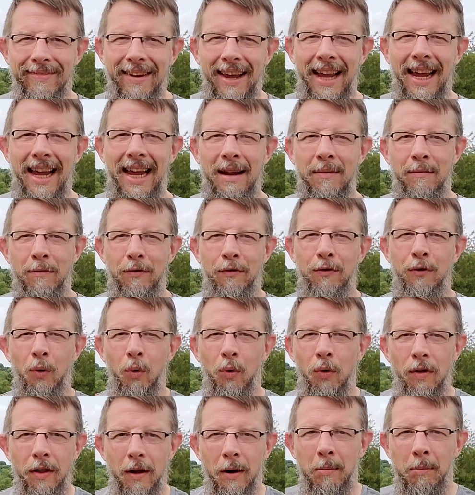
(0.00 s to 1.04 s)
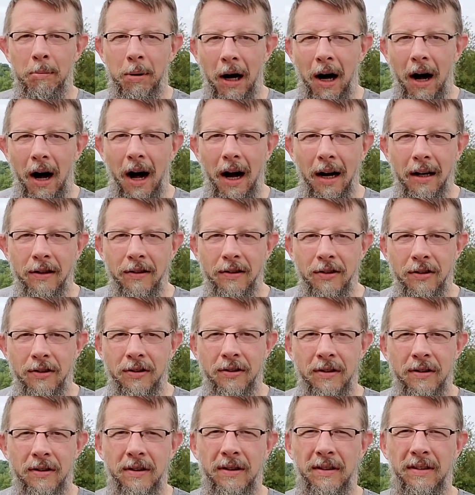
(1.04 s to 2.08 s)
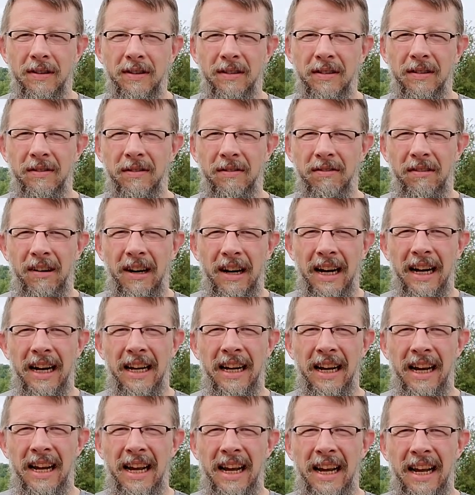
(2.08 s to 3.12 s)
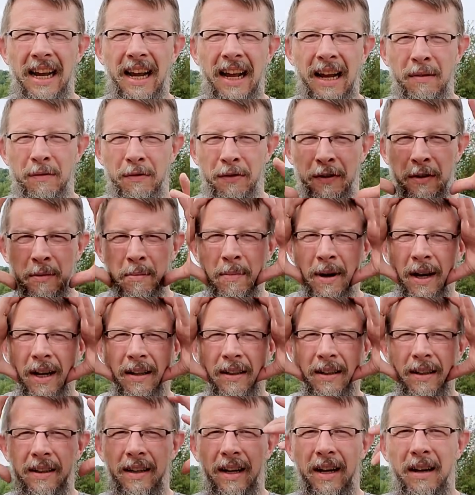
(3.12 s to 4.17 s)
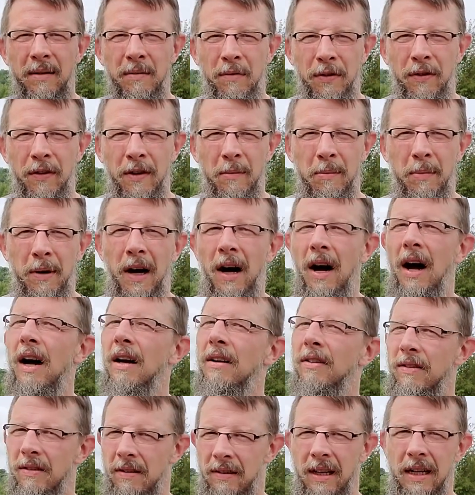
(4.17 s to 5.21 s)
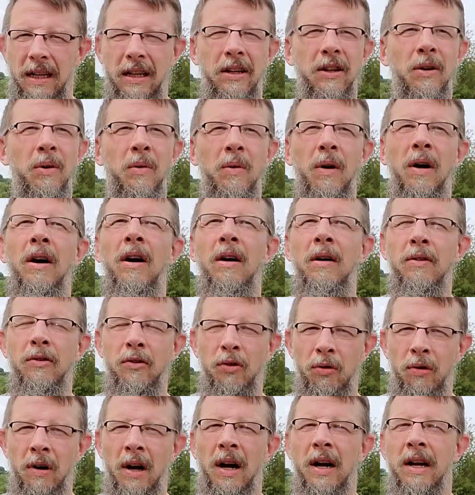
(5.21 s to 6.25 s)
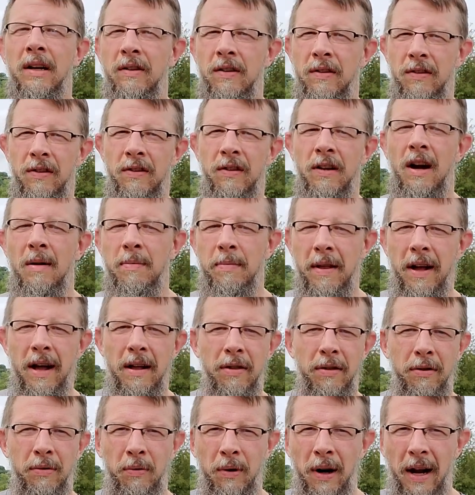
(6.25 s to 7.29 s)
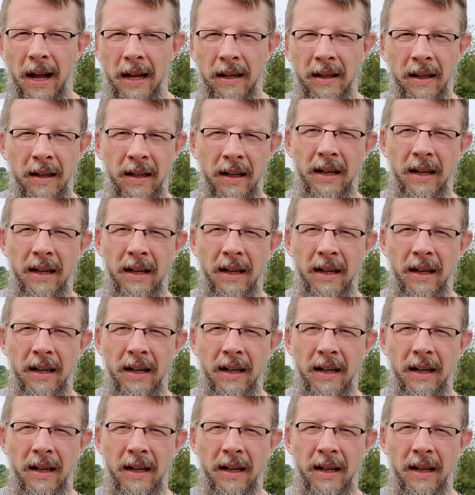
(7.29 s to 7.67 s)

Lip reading: Aim for the box, right? Aim for the melon, aim for the box. Like, you are trying to stop that threat.